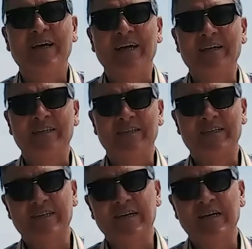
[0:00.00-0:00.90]
And
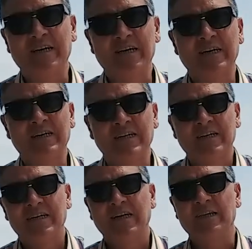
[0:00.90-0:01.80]

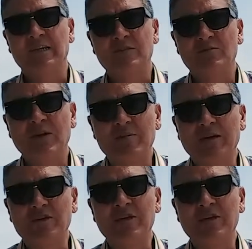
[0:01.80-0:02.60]
this is really about